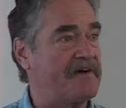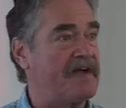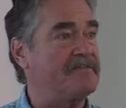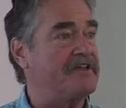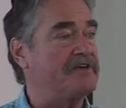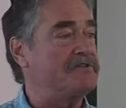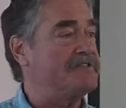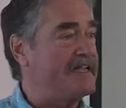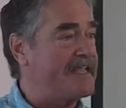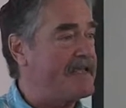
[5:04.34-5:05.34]
5 years,
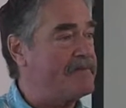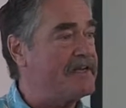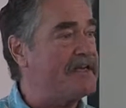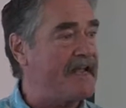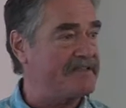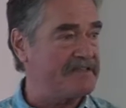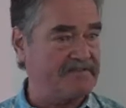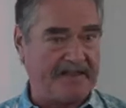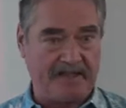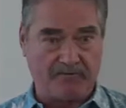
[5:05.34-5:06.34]
and they came in and asked
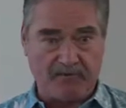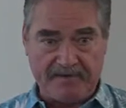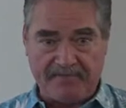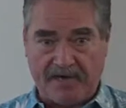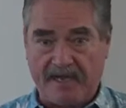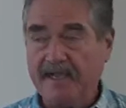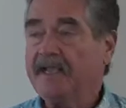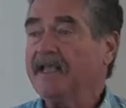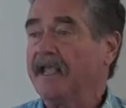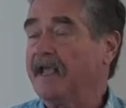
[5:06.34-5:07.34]
if they could refi.
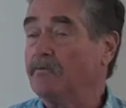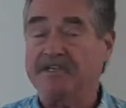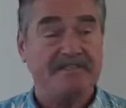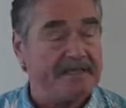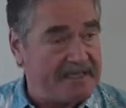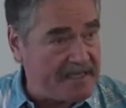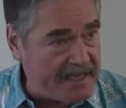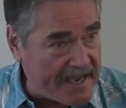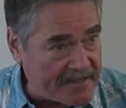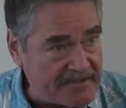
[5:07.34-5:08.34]
And we said,
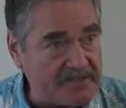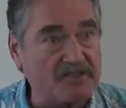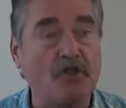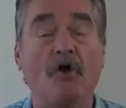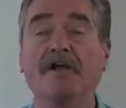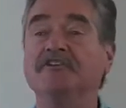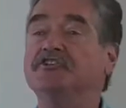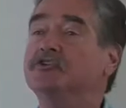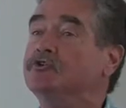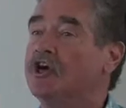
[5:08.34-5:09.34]
yes, as long
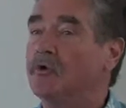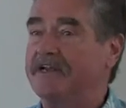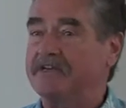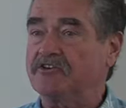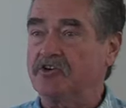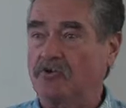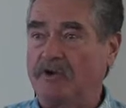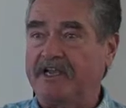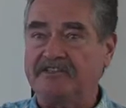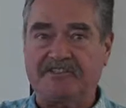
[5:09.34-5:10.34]
as you don't
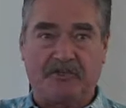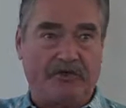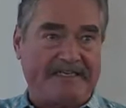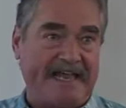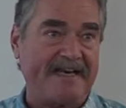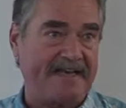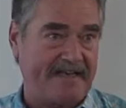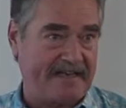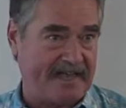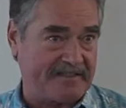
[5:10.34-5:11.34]
increase your debt
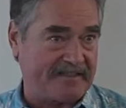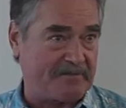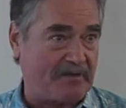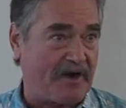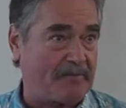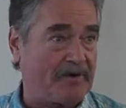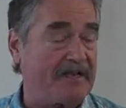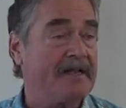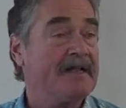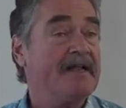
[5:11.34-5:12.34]
against the
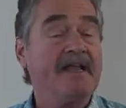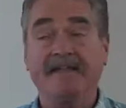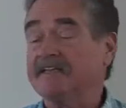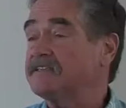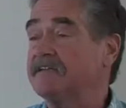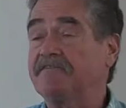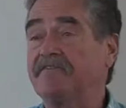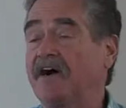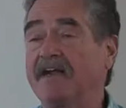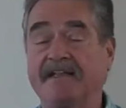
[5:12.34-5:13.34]
property. And they said,
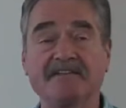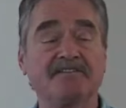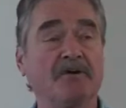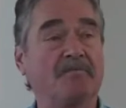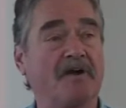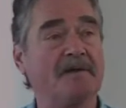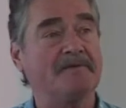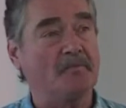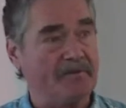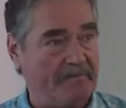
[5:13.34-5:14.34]
fine, that's no
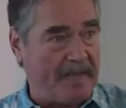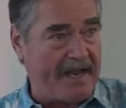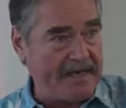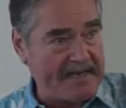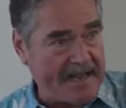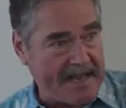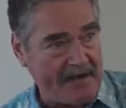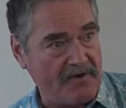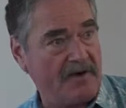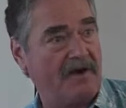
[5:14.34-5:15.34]
problem. We've paid
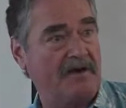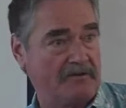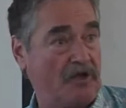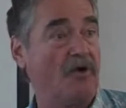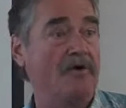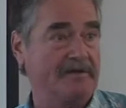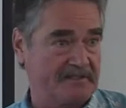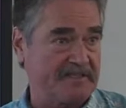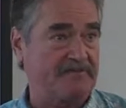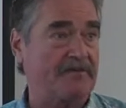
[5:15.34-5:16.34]
down our loan
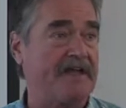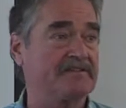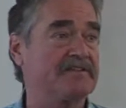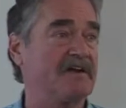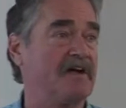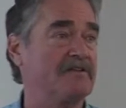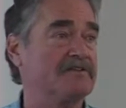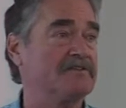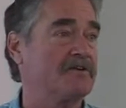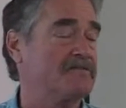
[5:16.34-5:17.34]
several
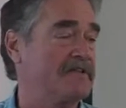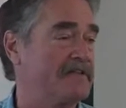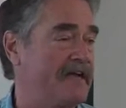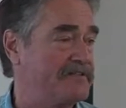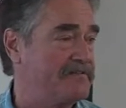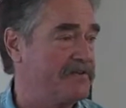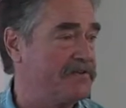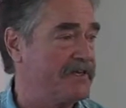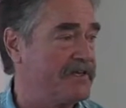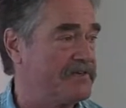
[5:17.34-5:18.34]
$1,000s over the last few
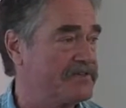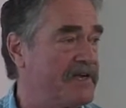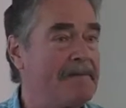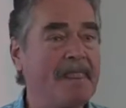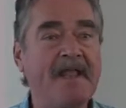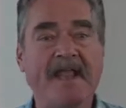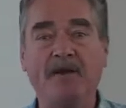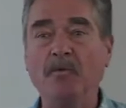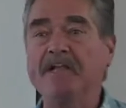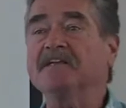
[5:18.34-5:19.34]
years,
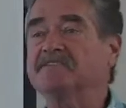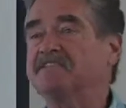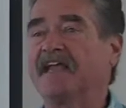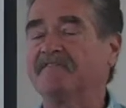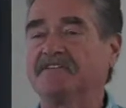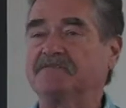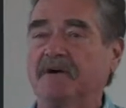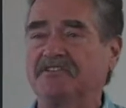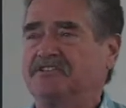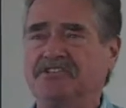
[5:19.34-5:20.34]
and we can save as
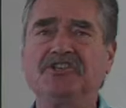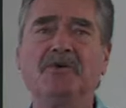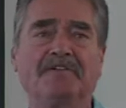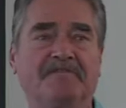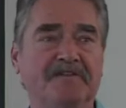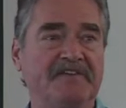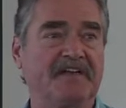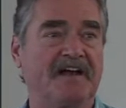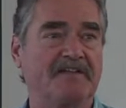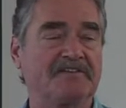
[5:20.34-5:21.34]
much as
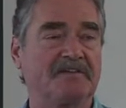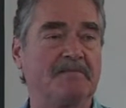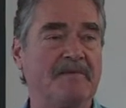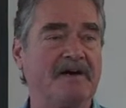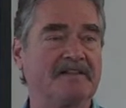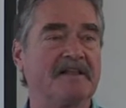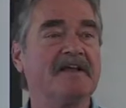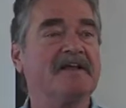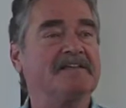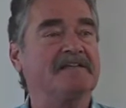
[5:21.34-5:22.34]
$250 a month
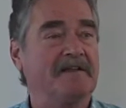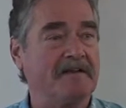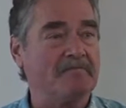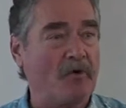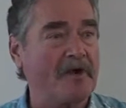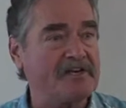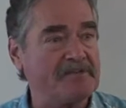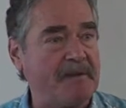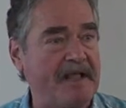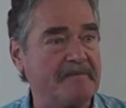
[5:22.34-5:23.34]
in
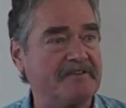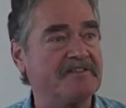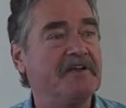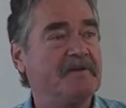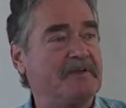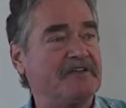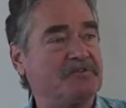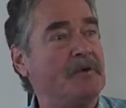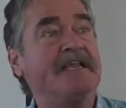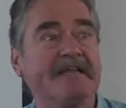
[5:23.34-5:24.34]
mortgage payments
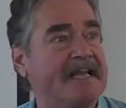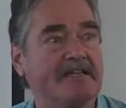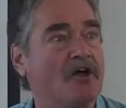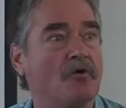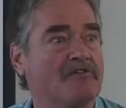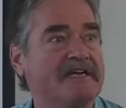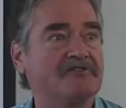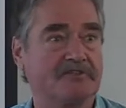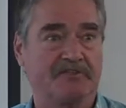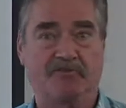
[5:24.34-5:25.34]
because we can get lower
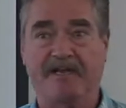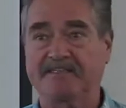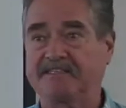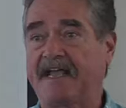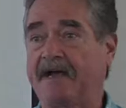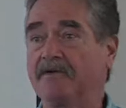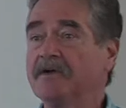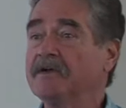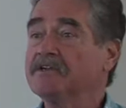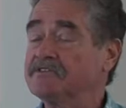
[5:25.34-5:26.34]
interest rates now.
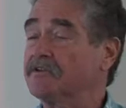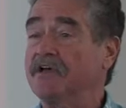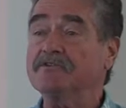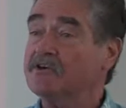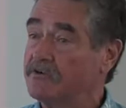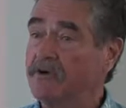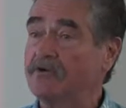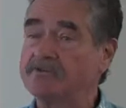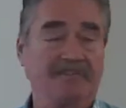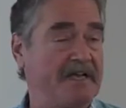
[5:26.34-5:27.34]
So those
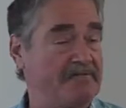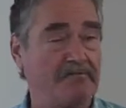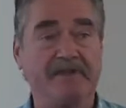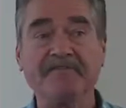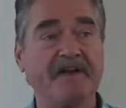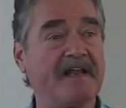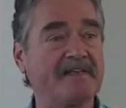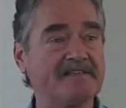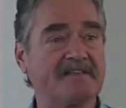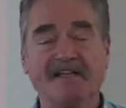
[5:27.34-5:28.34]
homeowners have
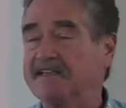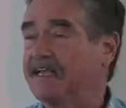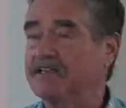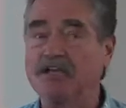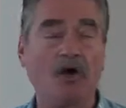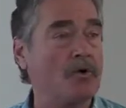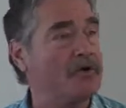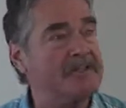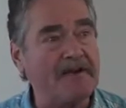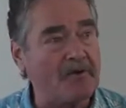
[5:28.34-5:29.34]
refinanced, they
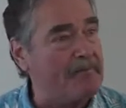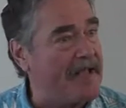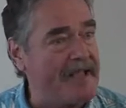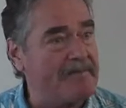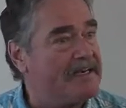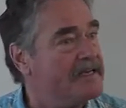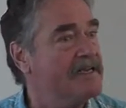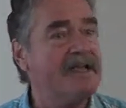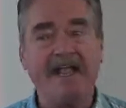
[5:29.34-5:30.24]
lowered their payment